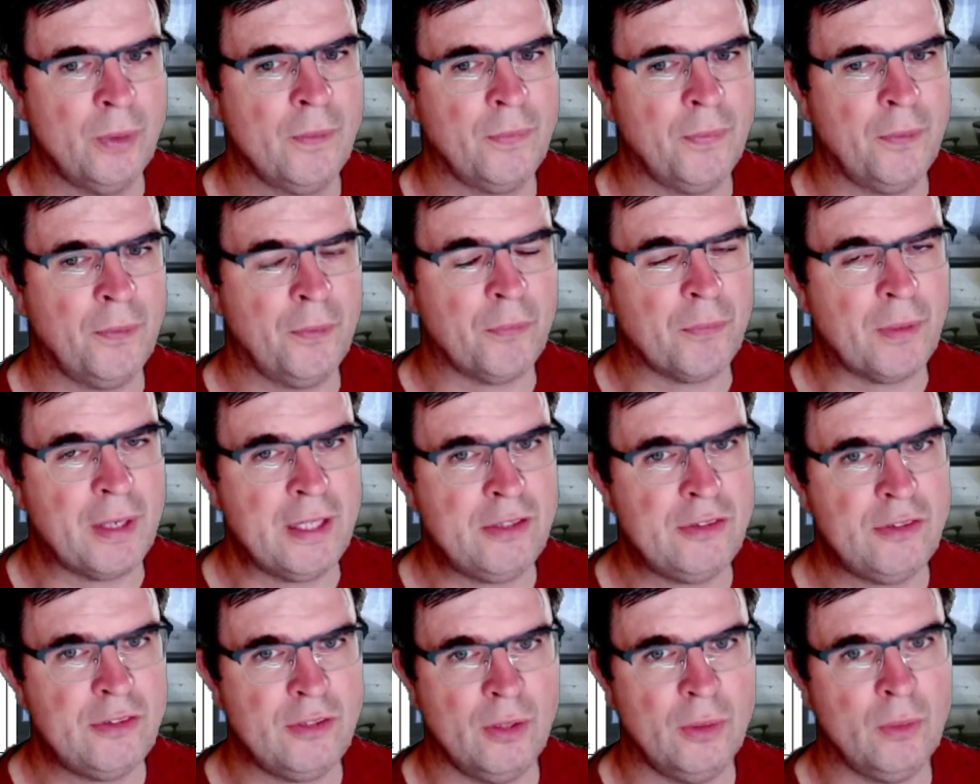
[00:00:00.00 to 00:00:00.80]
the
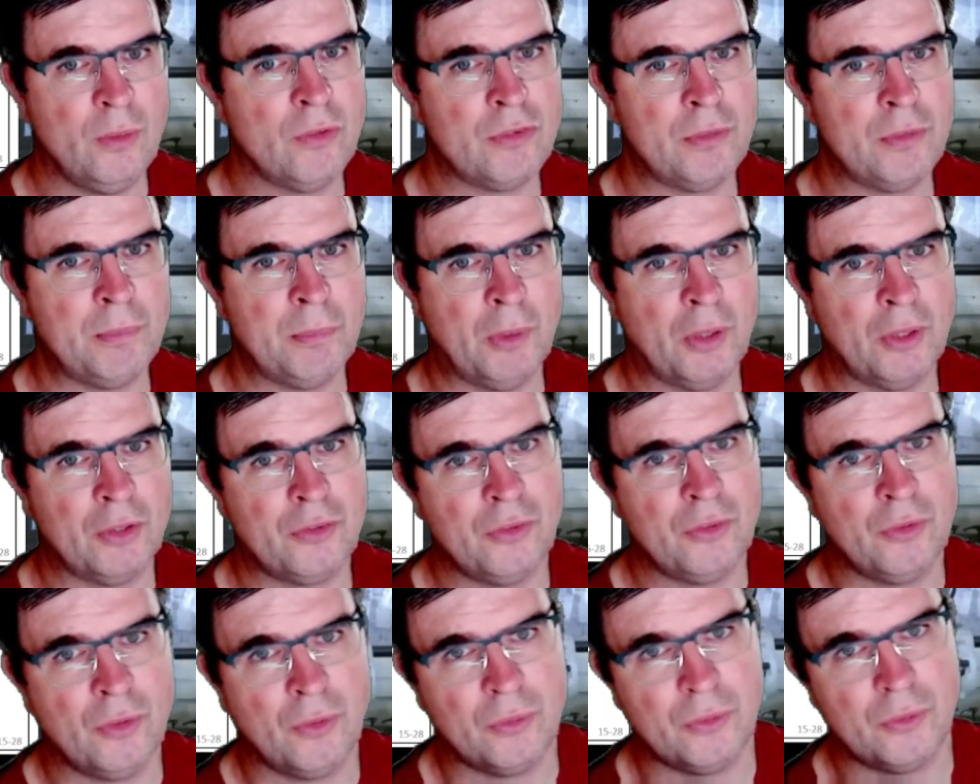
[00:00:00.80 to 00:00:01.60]
ratio of the
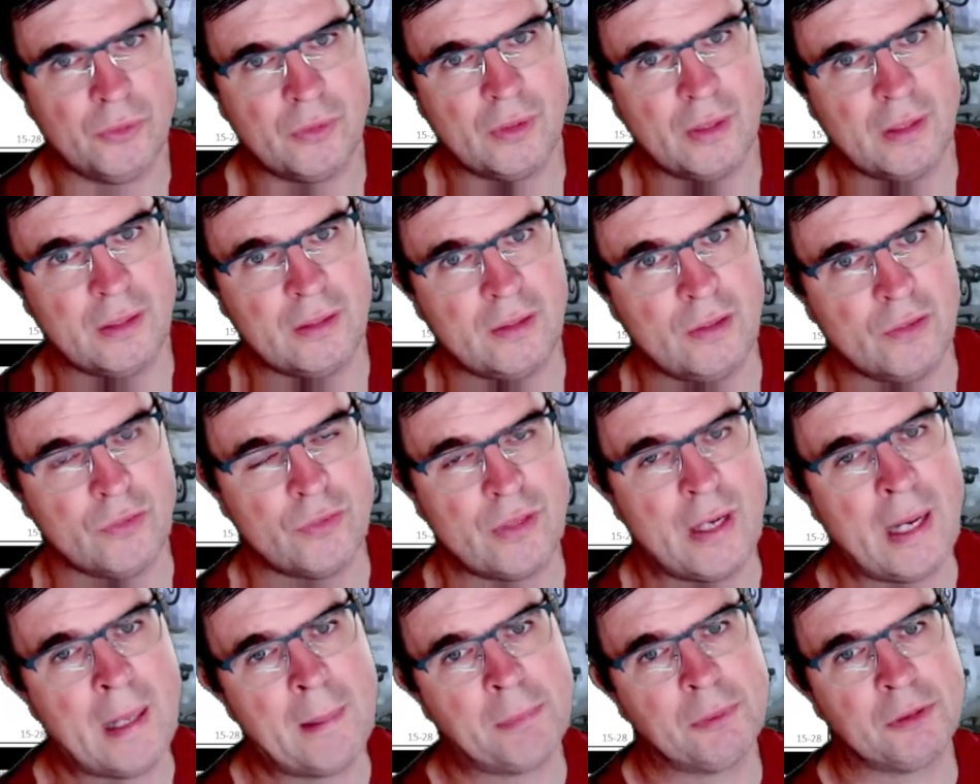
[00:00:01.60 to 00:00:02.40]
marginal utility of
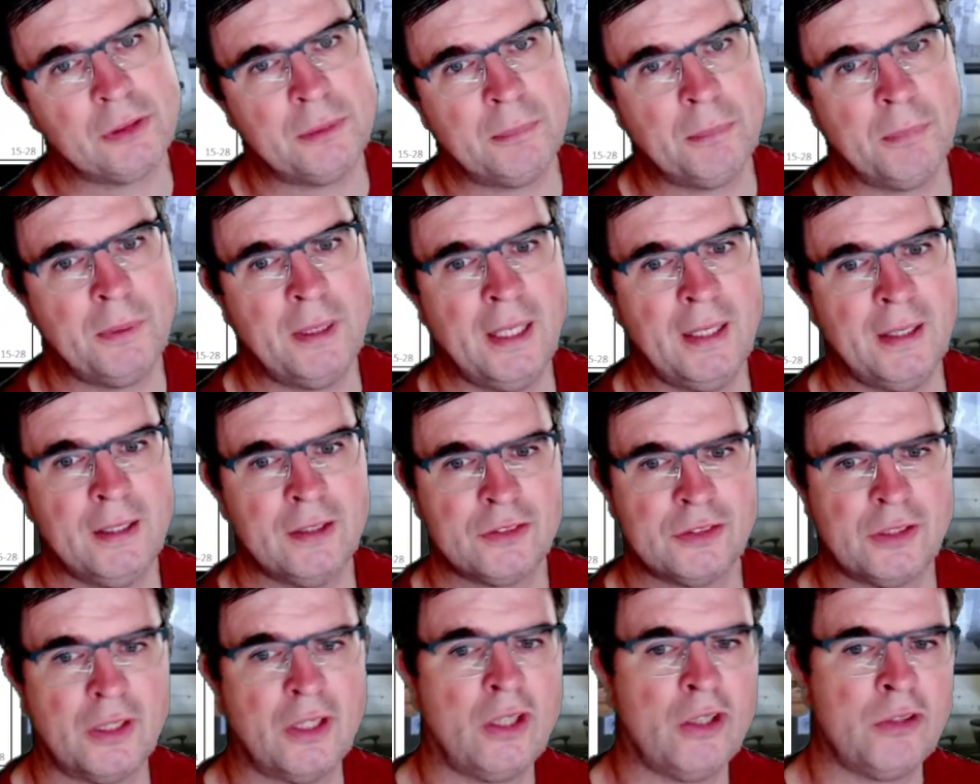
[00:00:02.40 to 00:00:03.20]
apples and bananas
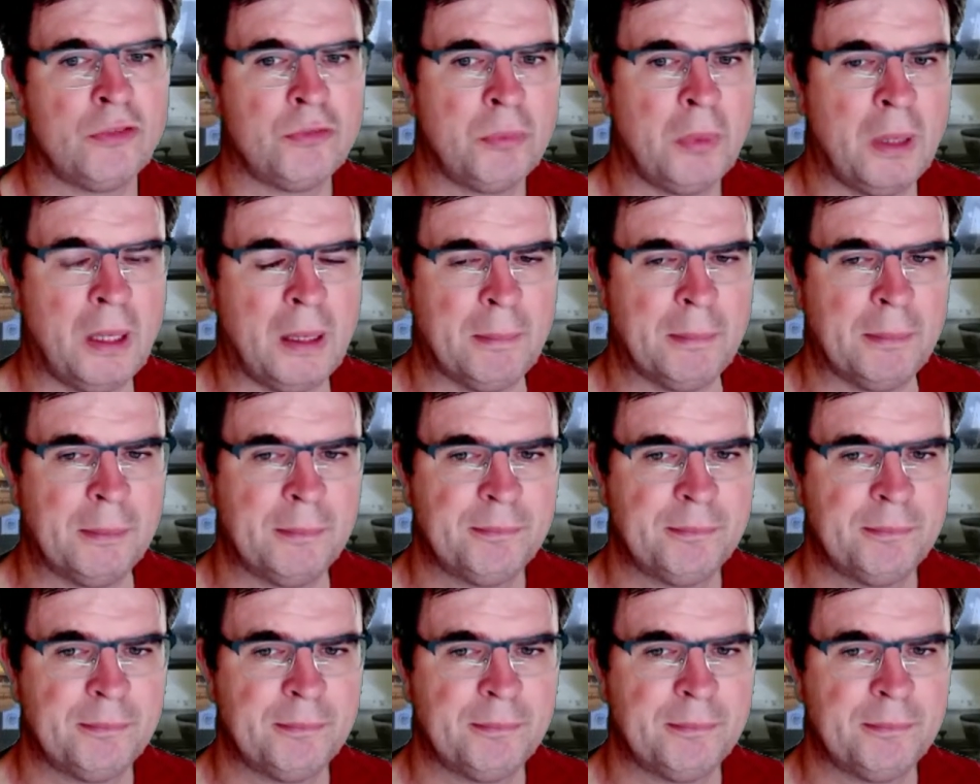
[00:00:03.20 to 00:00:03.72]
of Bob.